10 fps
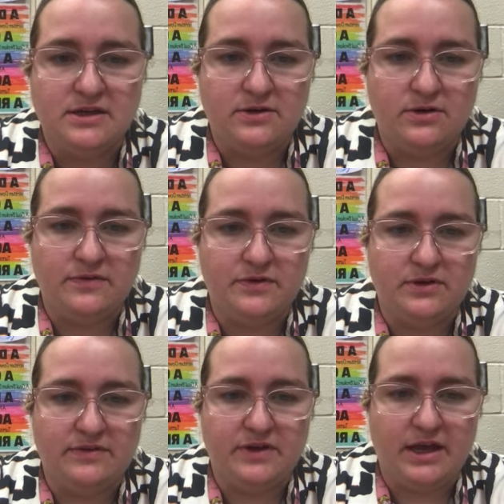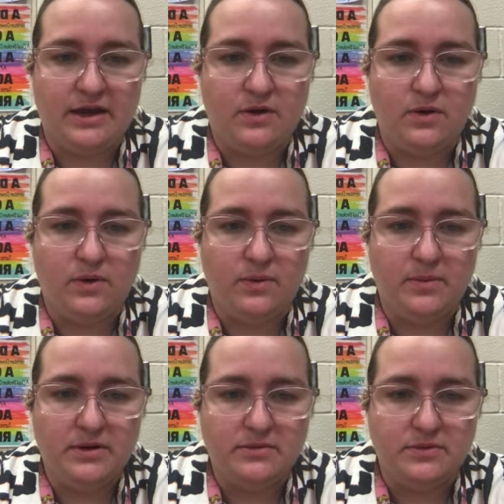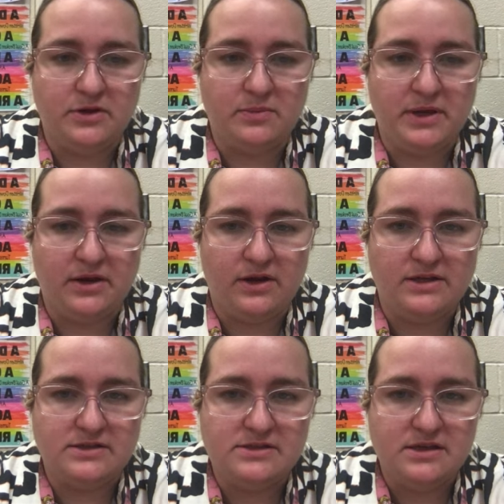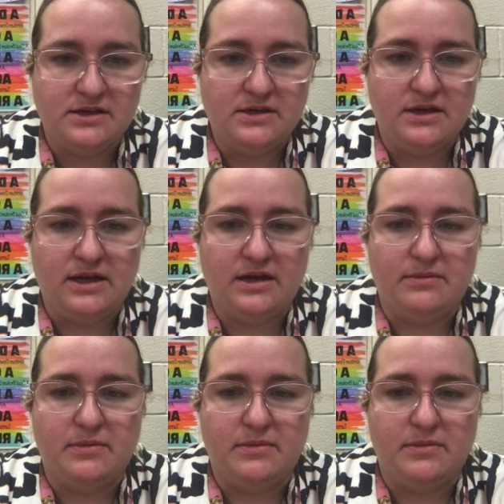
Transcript: Or if you're living at home with your parents, then